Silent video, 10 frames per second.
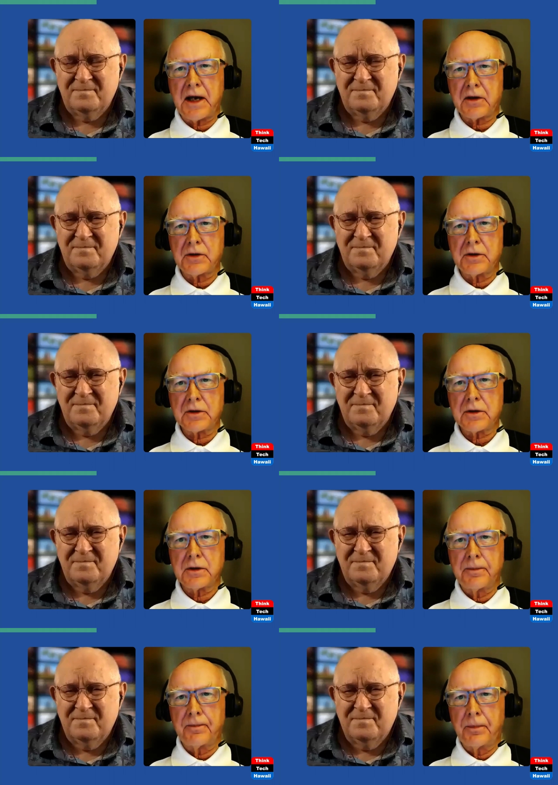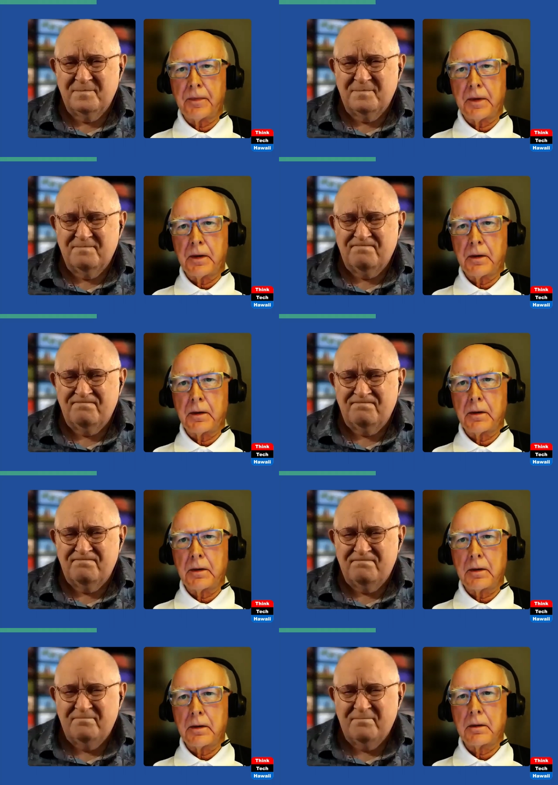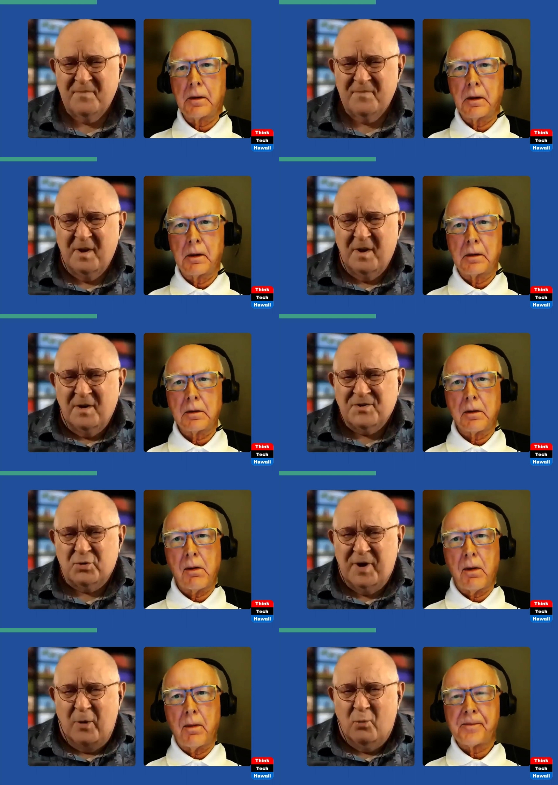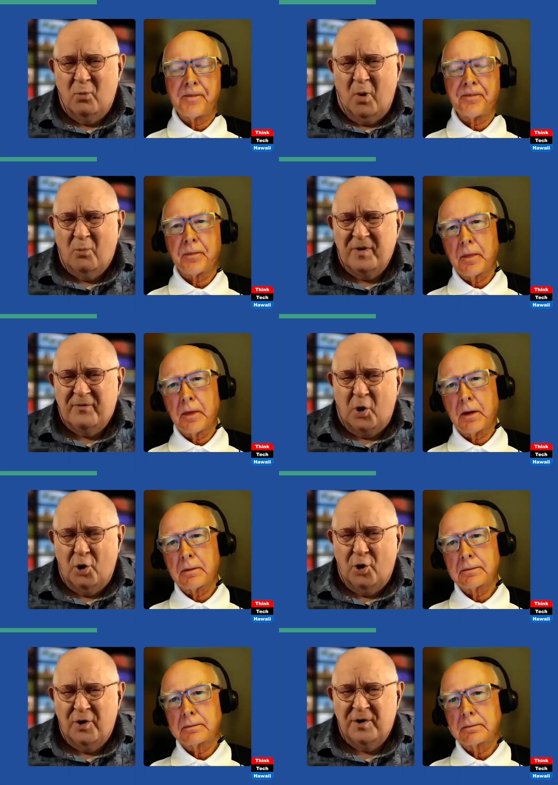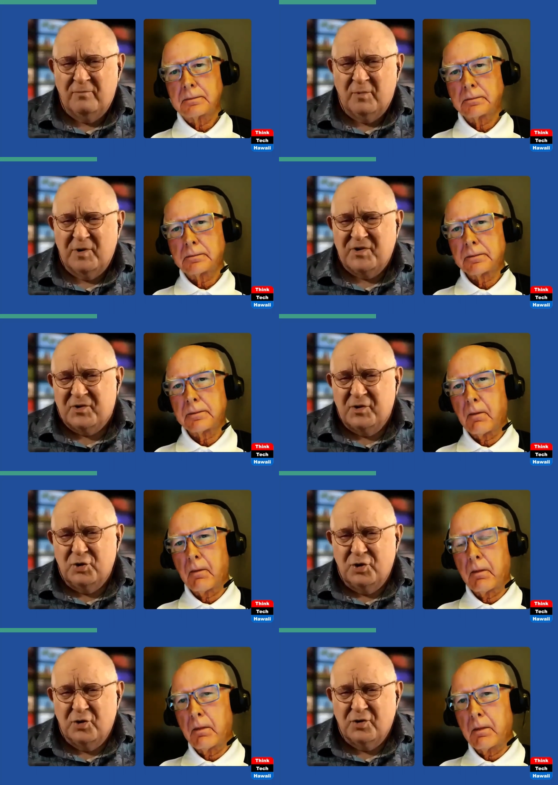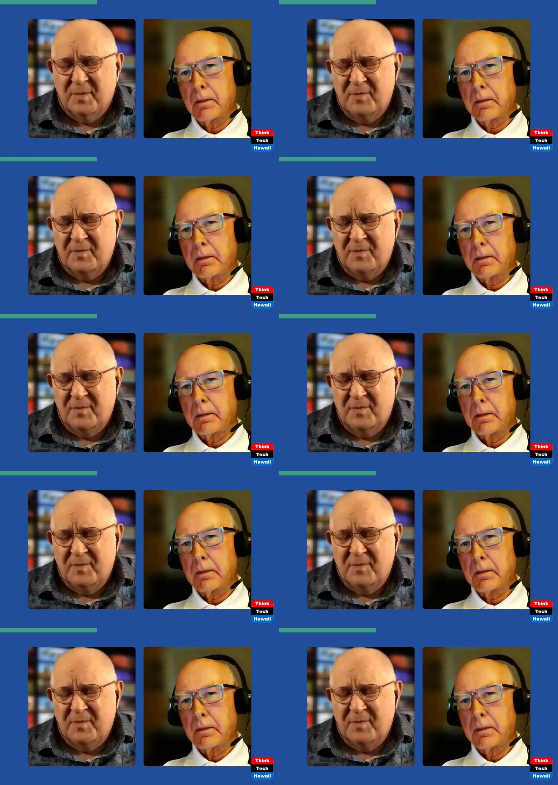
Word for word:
Speaker 1: transactions.
Speaker 2: Mm. So now what we've heard in recent years, I